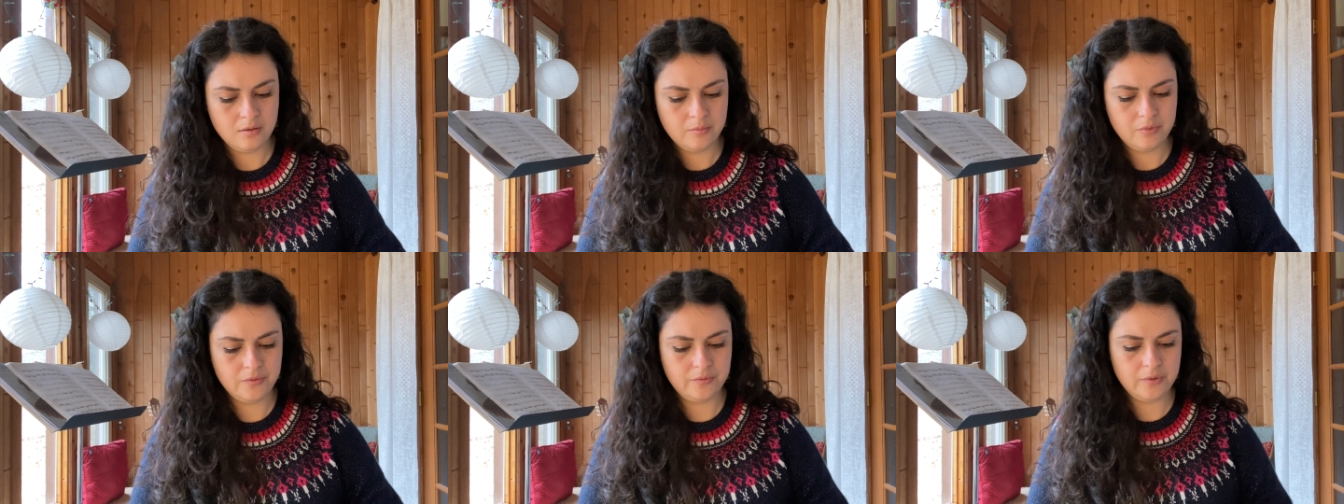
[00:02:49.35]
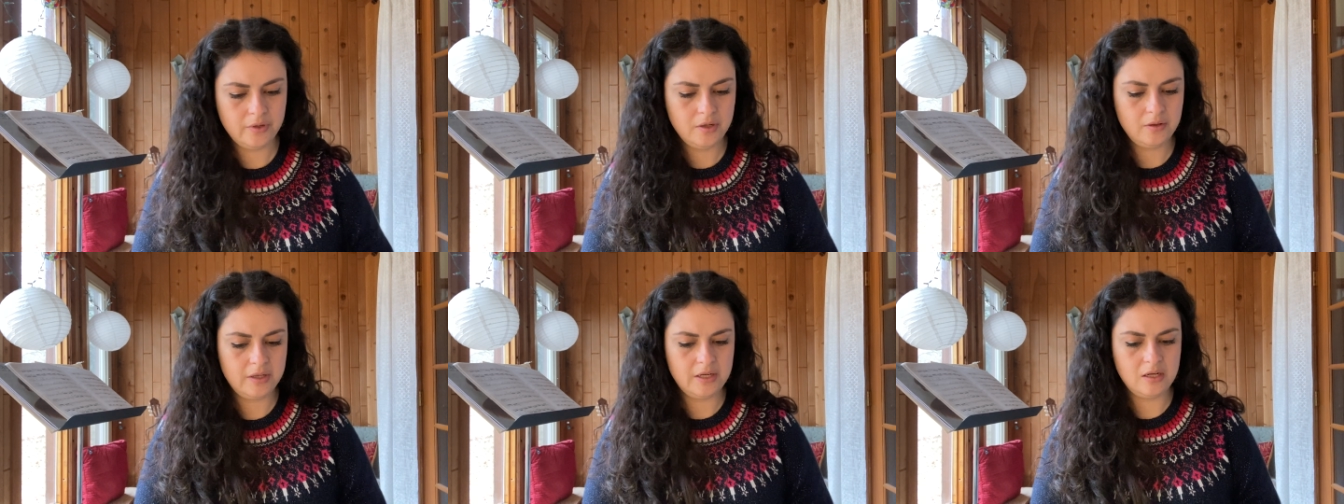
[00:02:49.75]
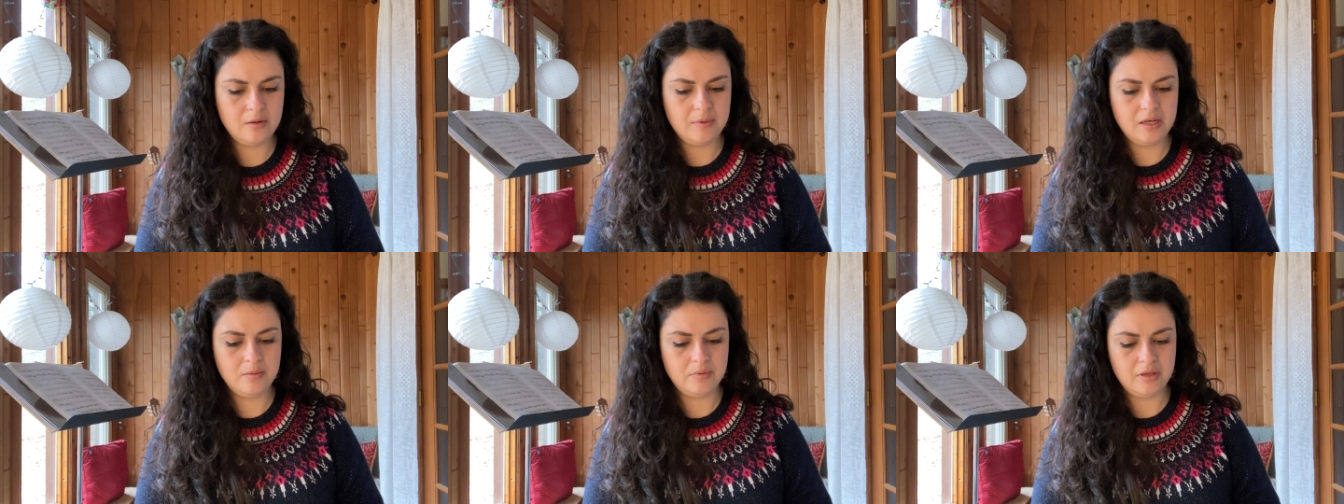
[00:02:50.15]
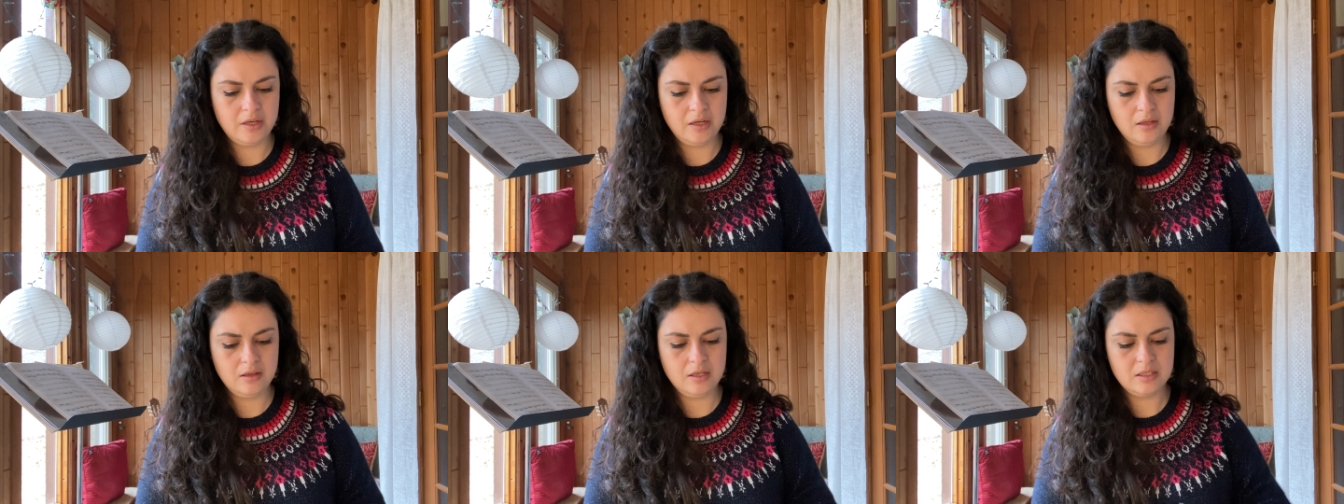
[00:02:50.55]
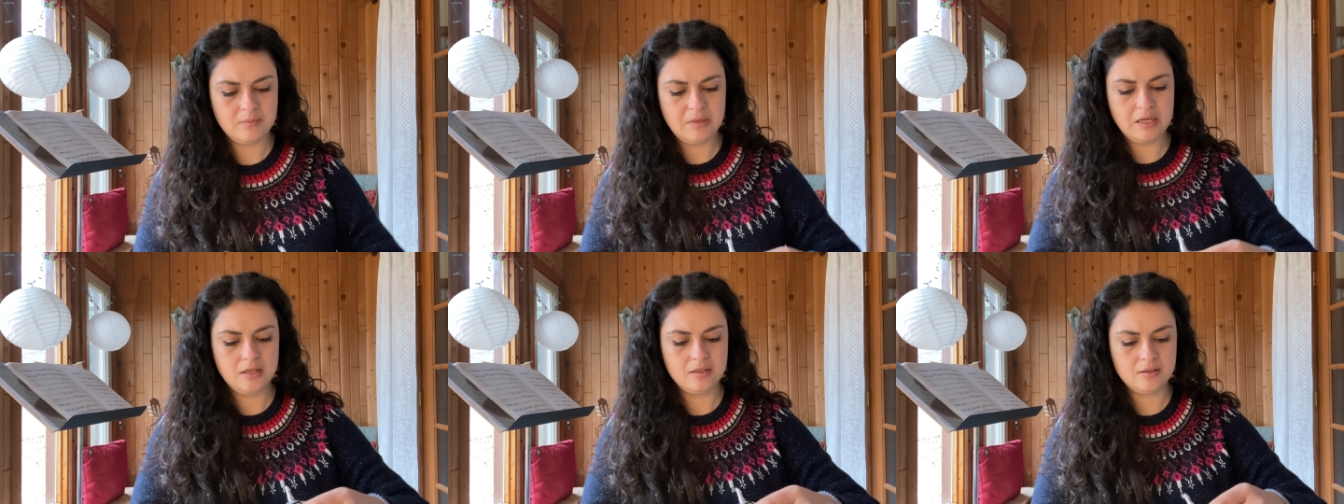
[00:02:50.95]
before you let anybody play in these
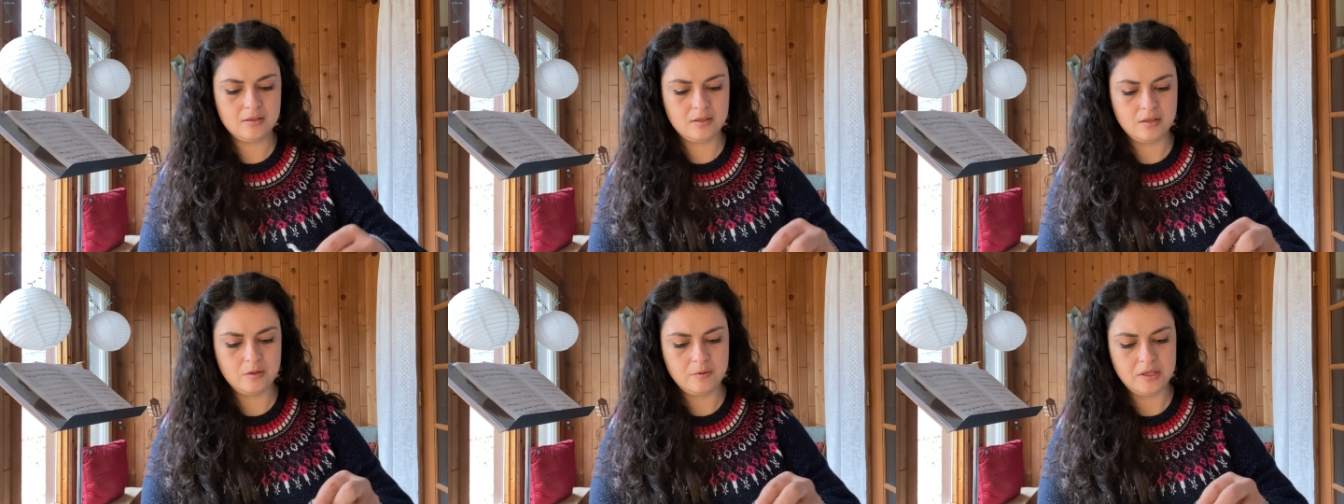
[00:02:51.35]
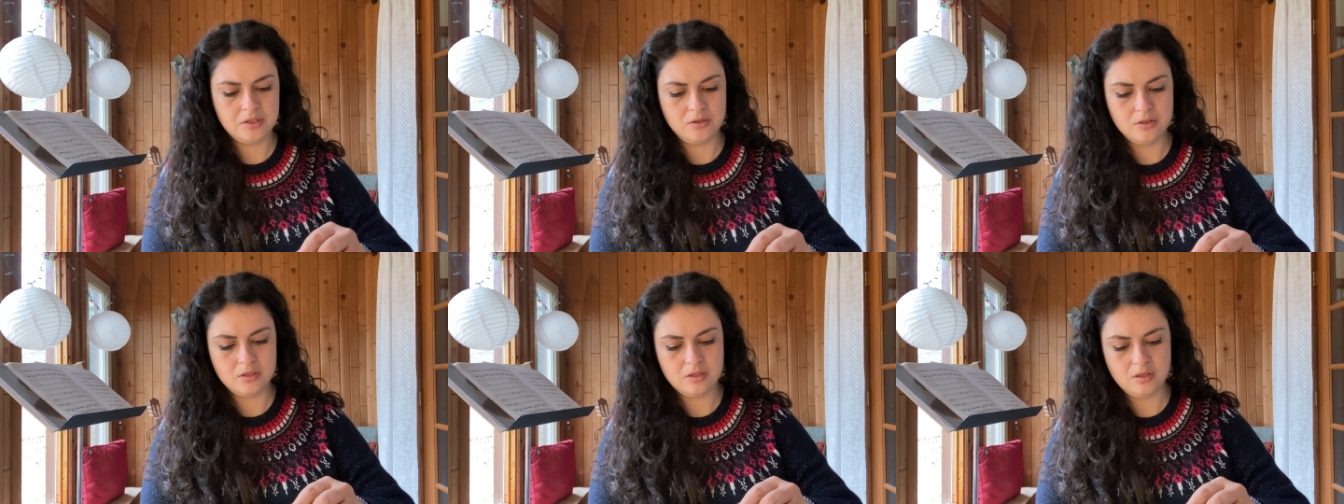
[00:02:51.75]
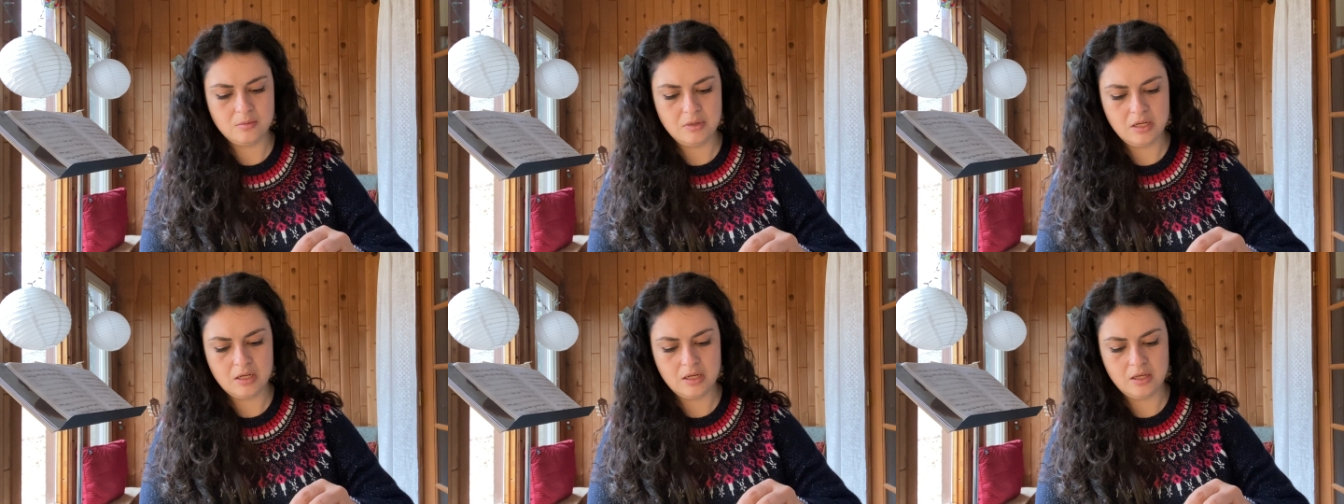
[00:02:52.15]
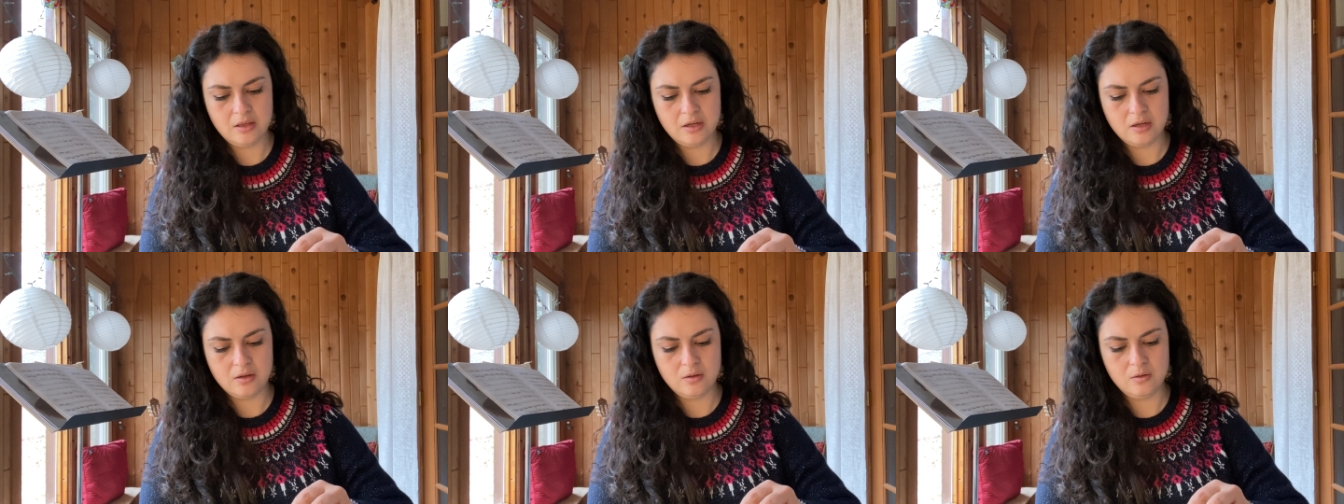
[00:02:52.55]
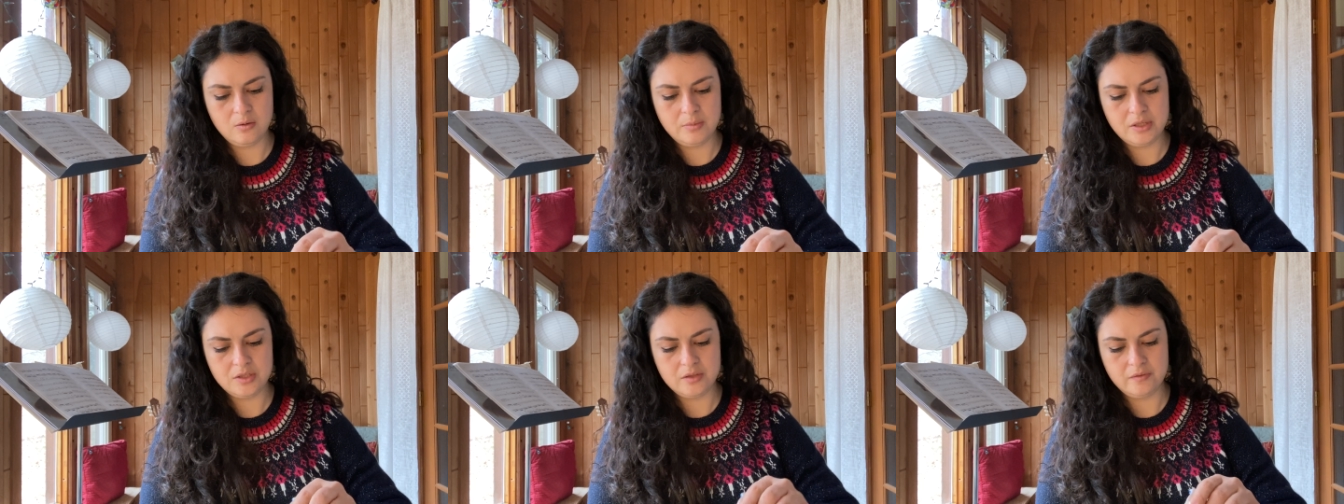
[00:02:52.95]
masks, otherwise you're just gonna be inhaling a whole
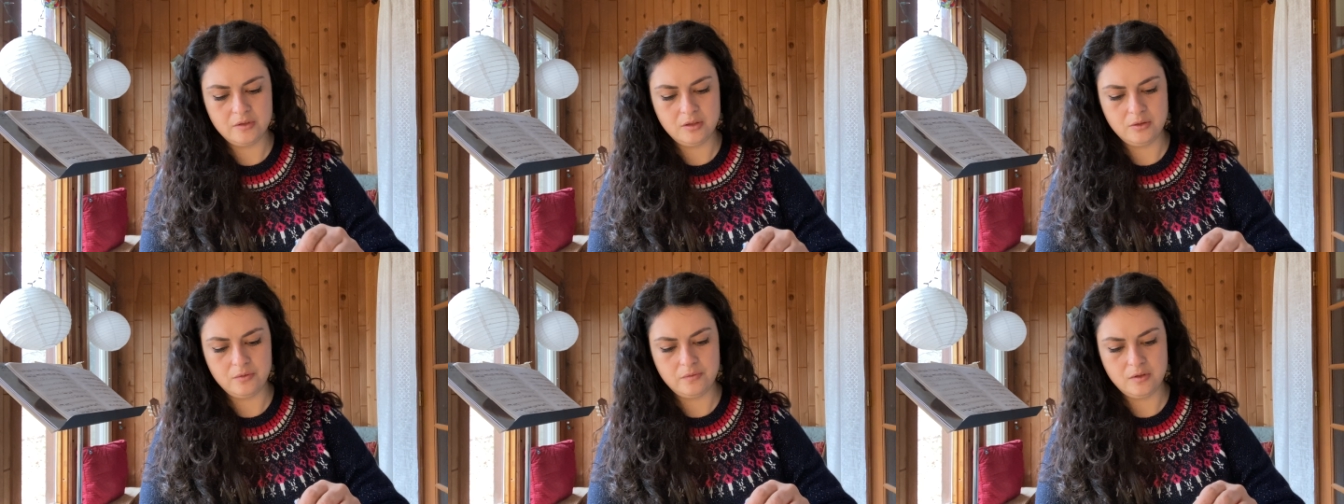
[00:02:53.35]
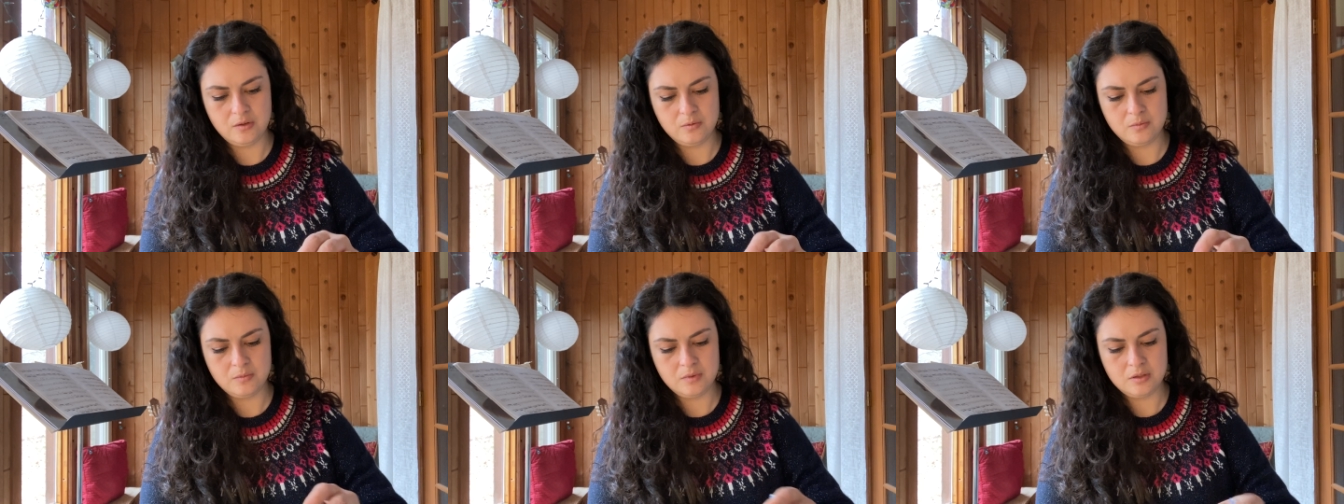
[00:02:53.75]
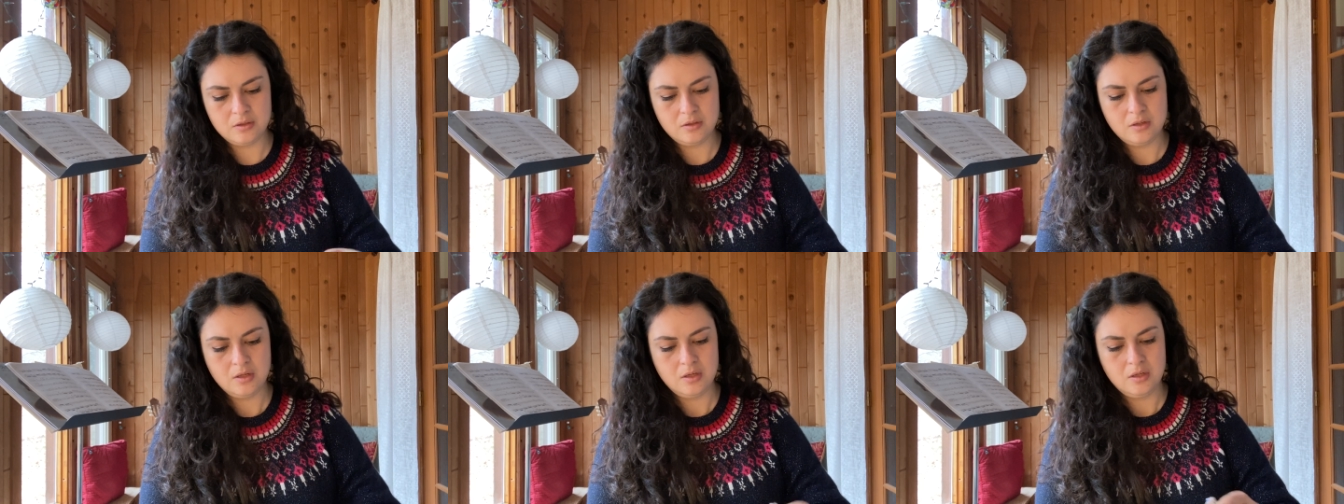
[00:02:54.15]
bunch of glue fumes.